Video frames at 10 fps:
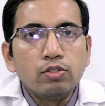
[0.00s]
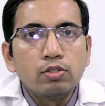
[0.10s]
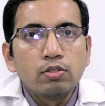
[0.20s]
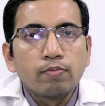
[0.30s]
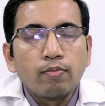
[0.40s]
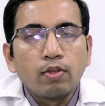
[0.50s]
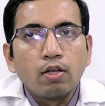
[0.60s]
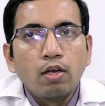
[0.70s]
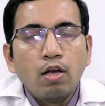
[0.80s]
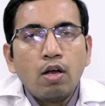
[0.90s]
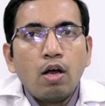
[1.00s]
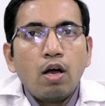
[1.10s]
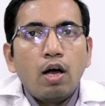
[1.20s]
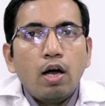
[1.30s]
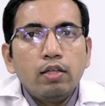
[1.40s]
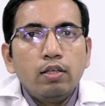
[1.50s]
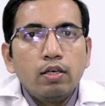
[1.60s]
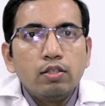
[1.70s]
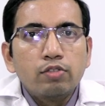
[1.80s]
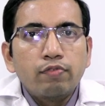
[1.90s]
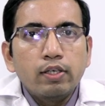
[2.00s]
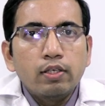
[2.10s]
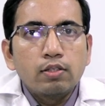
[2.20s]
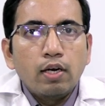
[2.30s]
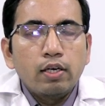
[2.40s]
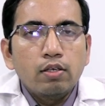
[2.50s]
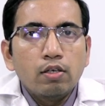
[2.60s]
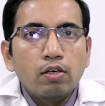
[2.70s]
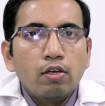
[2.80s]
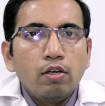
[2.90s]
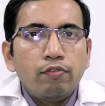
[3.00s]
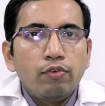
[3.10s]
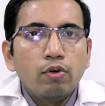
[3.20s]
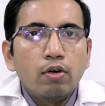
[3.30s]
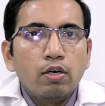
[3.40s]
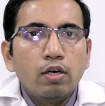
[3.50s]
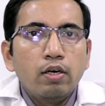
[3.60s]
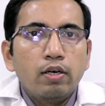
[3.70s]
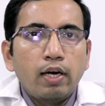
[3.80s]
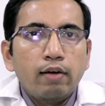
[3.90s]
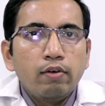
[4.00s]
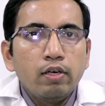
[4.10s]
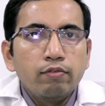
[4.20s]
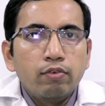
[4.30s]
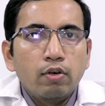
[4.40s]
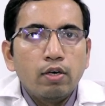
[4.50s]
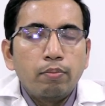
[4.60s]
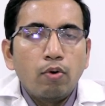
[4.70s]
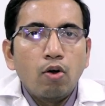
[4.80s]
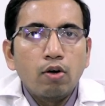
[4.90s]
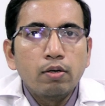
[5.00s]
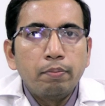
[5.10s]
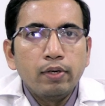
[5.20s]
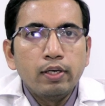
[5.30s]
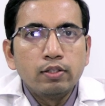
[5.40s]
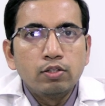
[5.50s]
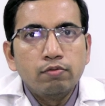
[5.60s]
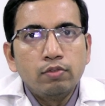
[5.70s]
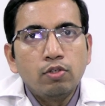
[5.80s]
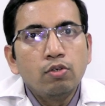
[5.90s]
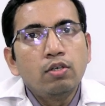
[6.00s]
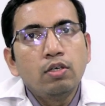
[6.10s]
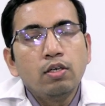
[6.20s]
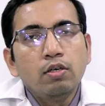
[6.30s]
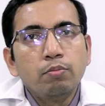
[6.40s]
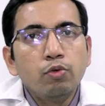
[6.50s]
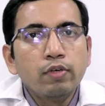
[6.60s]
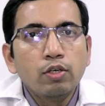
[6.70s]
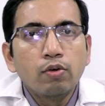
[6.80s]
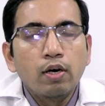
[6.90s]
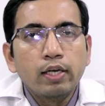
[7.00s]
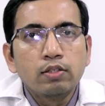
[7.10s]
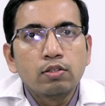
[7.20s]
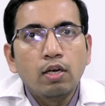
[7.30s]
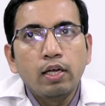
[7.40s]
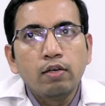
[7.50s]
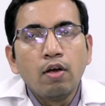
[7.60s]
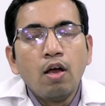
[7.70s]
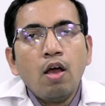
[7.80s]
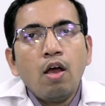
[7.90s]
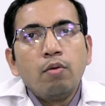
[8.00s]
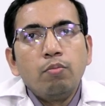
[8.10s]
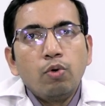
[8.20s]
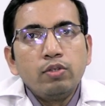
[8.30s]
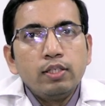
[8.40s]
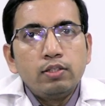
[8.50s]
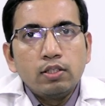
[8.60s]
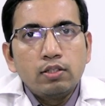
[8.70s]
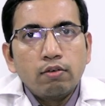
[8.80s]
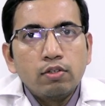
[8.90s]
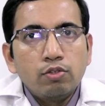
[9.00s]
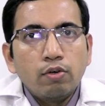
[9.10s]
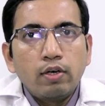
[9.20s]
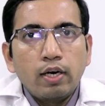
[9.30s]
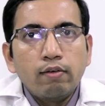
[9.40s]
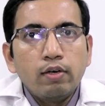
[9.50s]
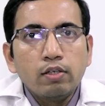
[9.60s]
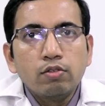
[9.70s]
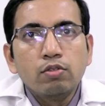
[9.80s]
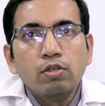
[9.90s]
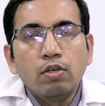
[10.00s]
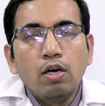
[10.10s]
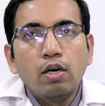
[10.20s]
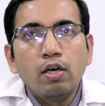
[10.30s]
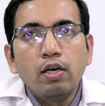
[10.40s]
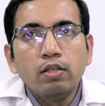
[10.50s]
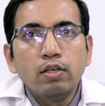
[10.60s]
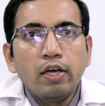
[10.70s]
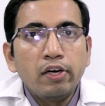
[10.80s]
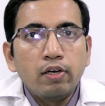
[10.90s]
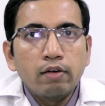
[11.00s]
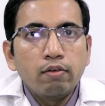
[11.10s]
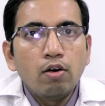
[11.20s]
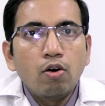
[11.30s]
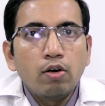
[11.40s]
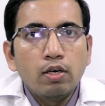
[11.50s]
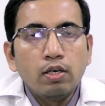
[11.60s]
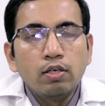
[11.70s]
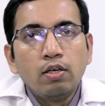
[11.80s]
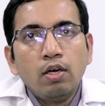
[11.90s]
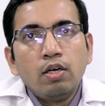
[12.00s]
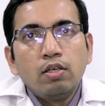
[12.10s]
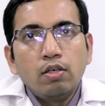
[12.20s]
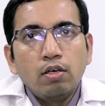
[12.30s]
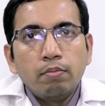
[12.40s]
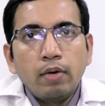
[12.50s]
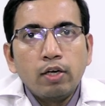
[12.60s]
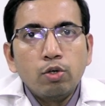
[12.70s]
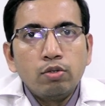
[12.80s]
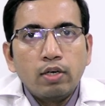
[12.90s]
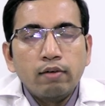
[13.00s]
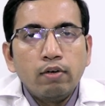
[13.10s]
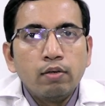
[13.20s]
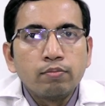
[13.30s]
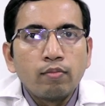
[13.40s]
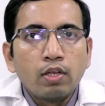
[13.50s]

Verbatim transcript: veins other risk factors like uh, if you are uh, traveling for a prolonged periods without uh, moving your legs like more than 6 hours you are traveling uh, either air travel or uh, uh, by road travel